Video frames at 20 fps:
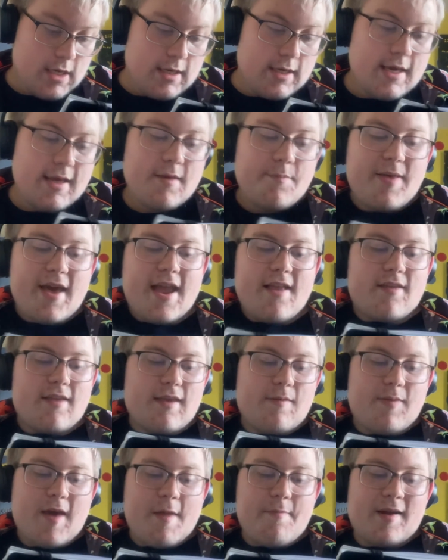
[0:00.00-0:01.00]
He's
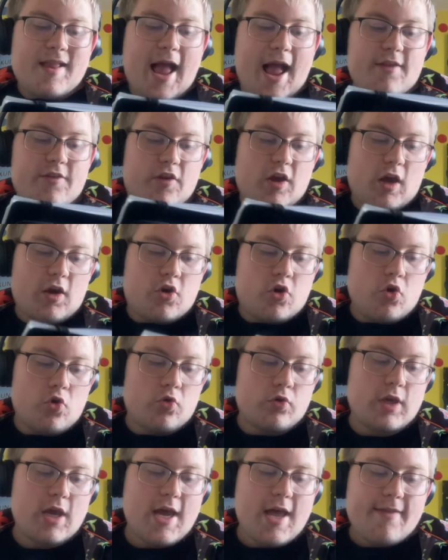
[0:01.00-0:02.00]
played by an actor
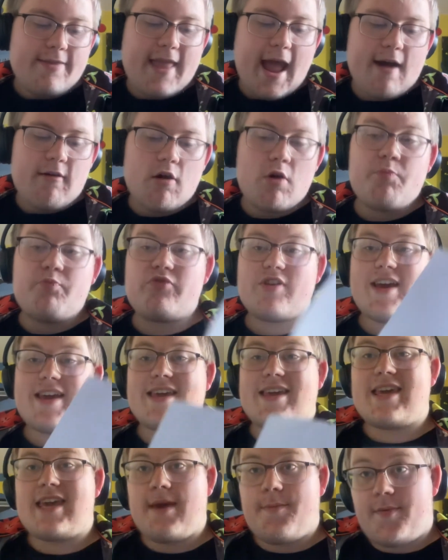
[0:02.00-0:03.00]
called Darryl Britt
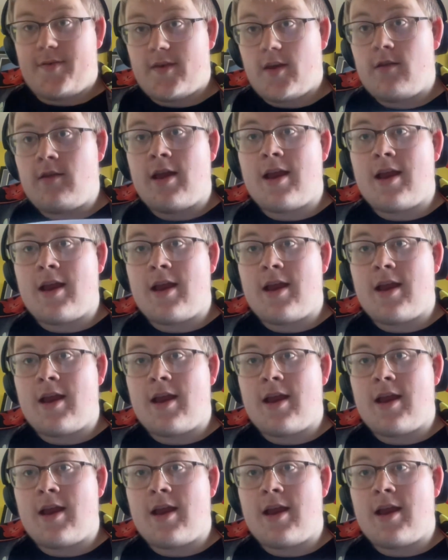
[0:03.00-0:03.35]
Gibson,